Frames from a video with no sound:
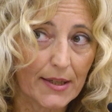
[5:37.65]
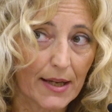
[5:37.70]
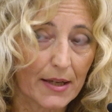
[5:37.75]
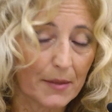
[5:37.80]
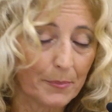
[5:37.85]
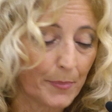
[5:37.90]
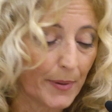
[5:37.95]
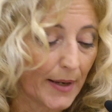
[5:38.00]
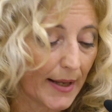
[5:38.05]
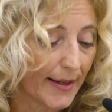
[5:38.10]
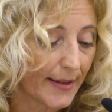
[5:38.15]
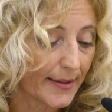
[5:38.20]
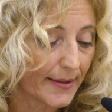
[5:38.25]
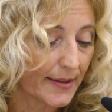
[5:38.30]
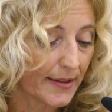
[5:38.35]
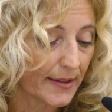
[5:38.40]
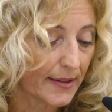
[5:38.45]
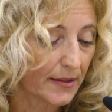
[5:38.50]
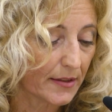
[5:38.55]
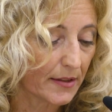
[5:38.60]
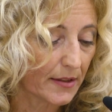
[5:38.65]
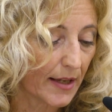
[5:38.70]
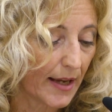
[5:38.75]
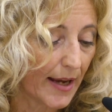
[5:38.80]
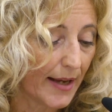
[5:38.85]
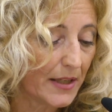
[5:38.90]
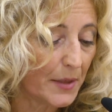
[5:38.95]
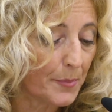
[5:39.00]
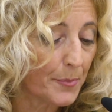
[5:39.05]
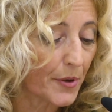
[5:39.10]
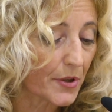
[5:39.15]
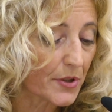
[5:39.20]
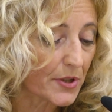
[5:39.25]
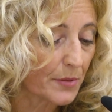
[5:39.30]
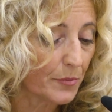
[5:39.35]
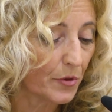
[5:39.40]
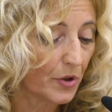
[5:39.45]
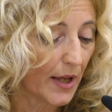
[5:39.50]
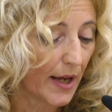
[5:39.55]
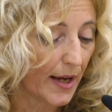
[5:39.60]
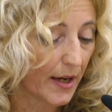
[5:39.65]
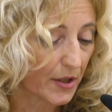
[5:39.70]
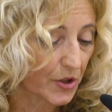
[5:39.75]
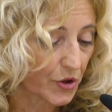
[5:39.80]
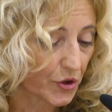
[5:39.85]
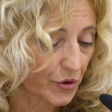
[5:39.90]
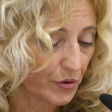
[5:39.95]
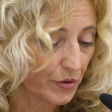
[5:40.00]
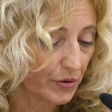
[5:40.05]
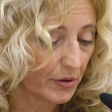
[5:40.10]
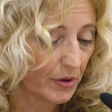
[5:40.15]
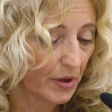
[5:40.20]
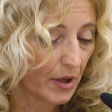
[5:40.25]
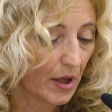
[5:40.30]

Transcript: and planning any possible action